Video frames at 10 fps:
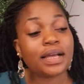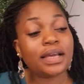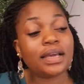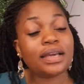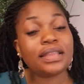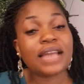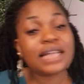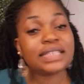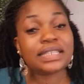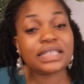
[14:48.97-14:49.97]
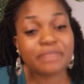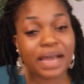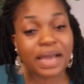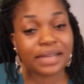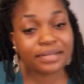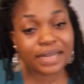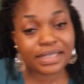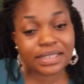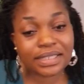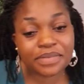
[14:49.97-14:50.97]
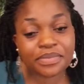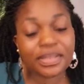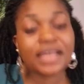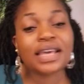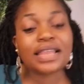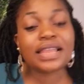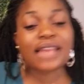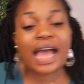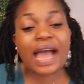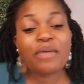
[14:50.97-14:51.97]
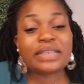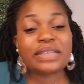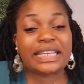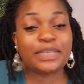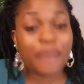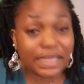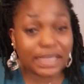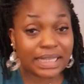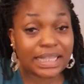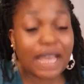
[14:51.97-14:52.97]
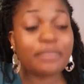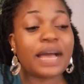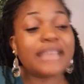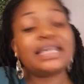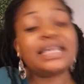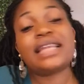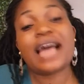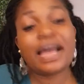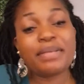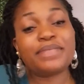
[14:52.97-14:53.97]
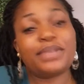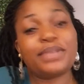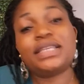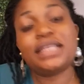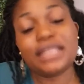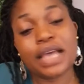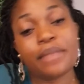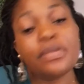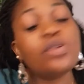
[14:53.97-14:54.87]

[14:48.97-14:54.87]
that this is my address, I was expecting them, I said, I'm expecting them